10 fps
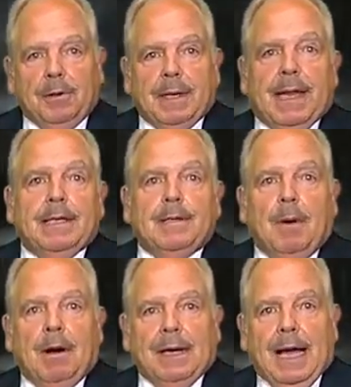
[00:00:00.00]
Then
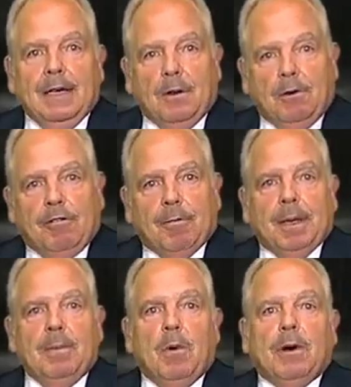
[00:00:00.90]
tomorrow night,
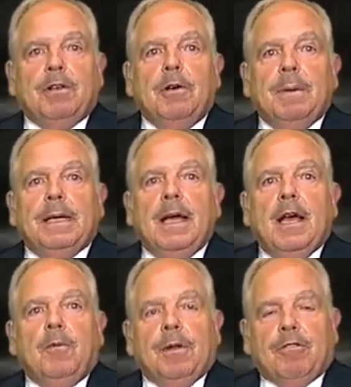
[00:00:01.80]
noticeably more humid
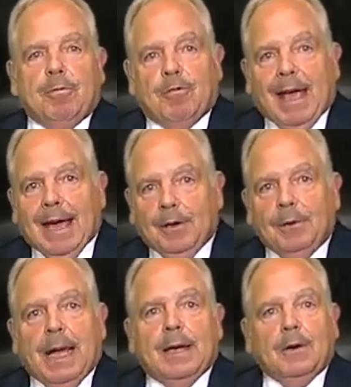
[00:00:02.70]
with some
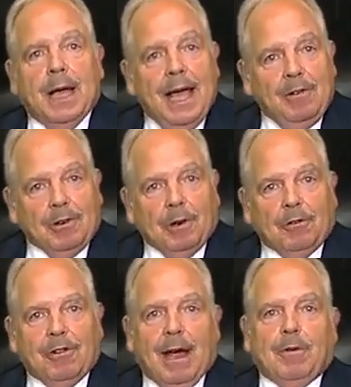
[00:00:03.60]
scattered and occasional
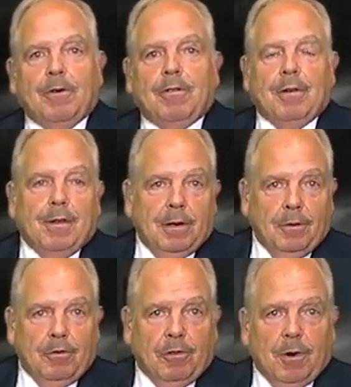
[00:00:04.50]
showers and
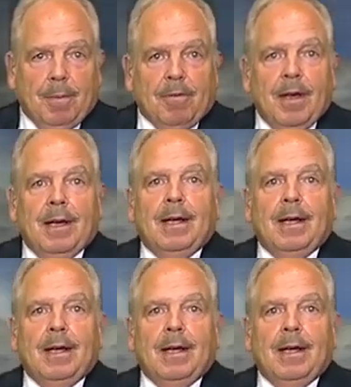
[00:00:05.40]
thunderstorms.